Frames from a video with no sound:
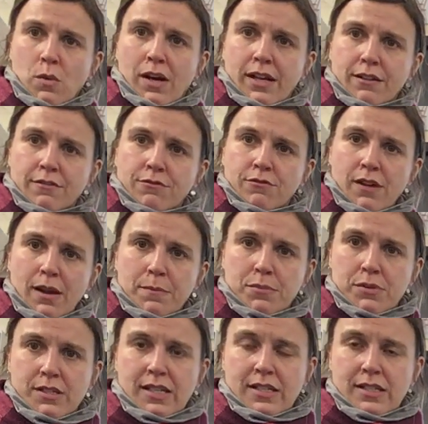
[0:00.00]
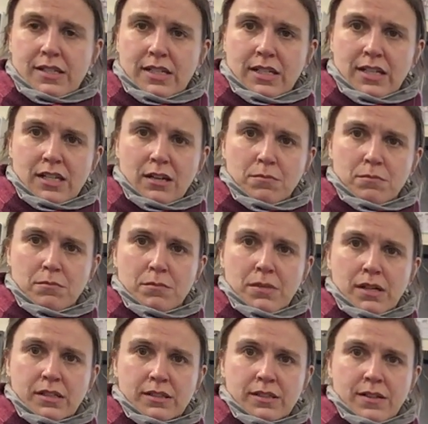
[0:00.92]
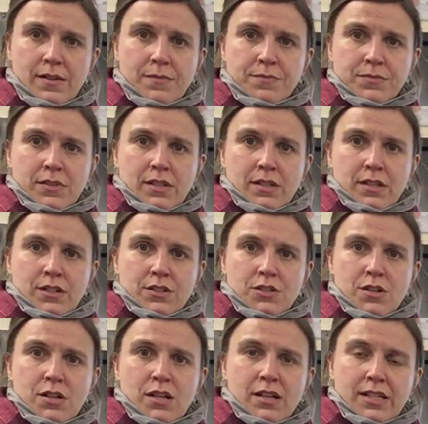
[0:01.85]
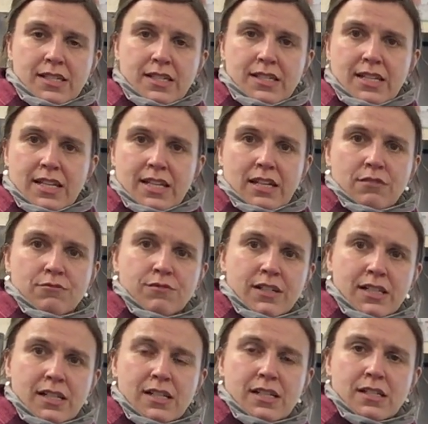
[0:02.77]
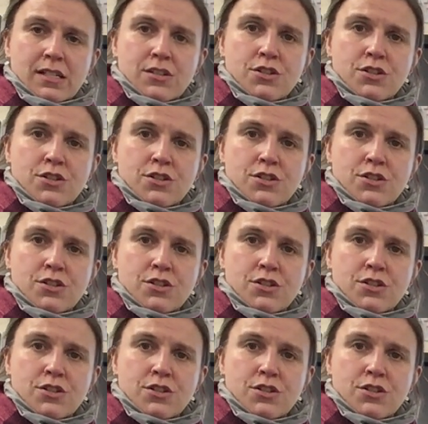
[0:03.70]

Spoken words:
way of representing a number? Do you like seeing it written as